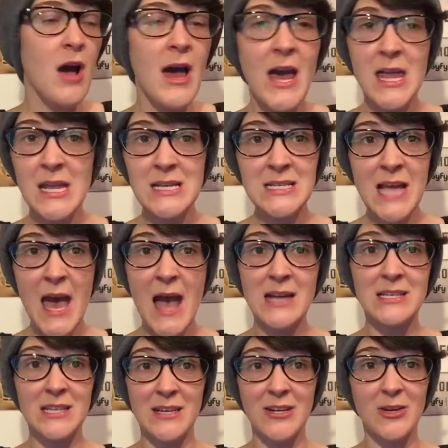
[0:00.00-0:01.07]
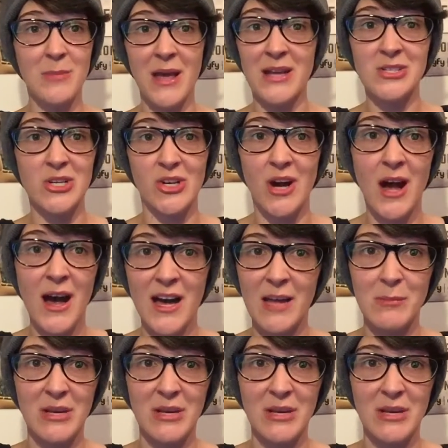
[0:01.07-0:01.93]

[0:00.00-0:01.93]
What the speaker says: An intact ear makes her hot